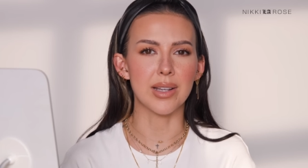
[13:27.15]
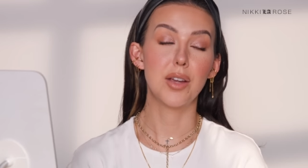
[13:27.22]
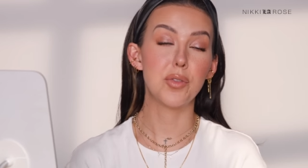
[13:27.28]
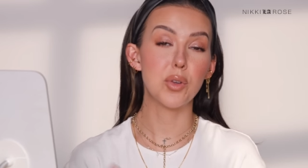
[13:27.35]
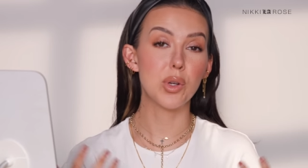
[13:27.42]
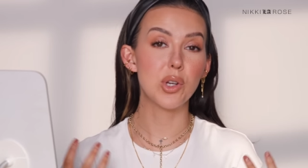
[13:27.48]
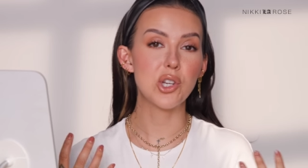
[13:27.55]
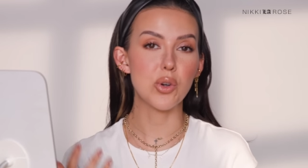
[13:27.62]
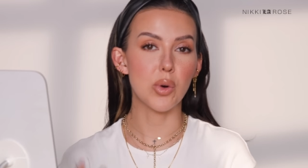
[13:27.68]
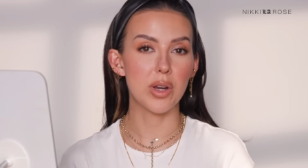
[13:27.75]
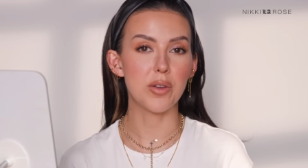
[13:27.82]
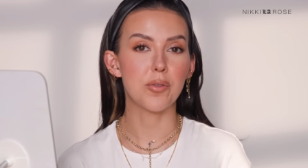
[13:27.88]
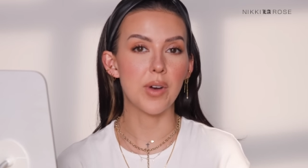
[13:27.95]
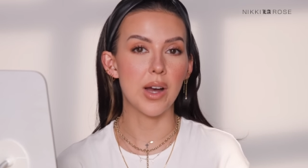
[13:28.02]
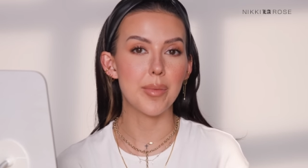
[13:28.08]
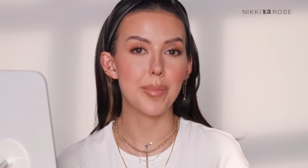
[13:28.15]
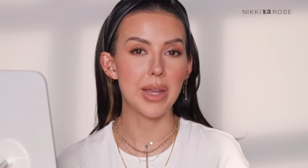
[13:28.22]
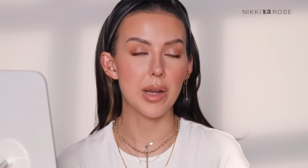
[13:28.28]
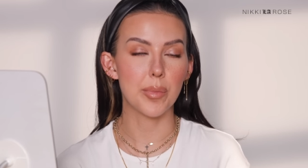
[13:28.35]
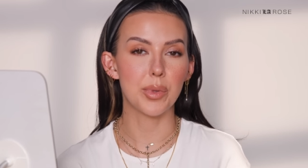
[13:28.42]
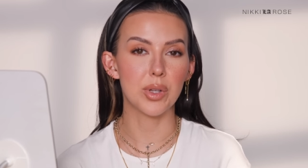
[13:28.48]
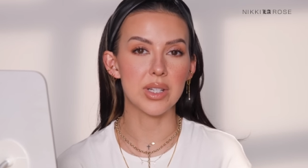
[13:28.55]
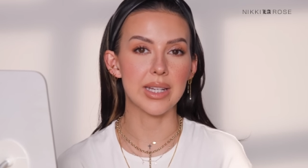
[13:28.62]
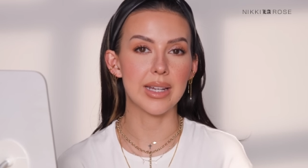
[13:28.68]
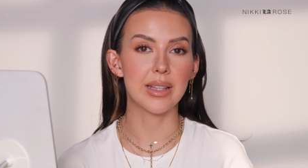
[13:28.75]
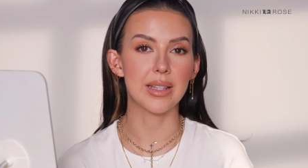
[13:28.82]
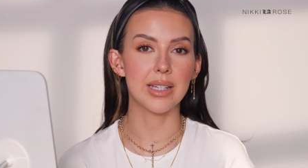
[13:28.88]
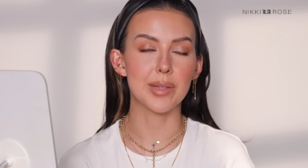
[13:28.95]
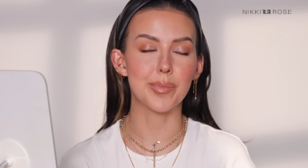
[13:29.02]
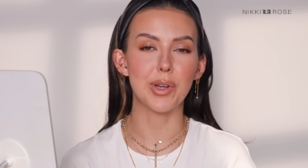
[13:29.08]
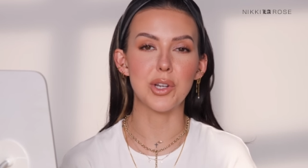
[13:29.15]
If you enjoy fun makeup looks like this,